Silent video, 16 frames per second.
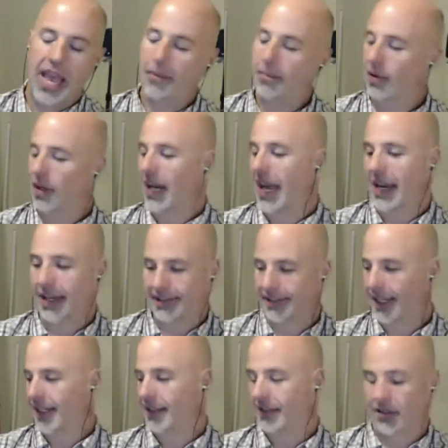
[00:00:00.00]
Put it out of
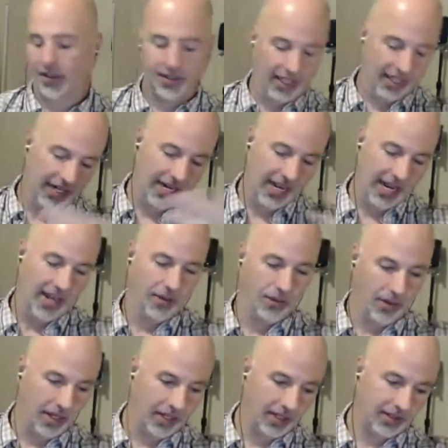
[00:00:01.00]
sight. Just get it out of the
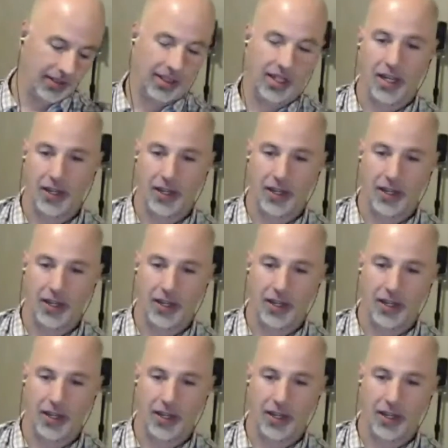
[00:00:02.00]
way. You know, like.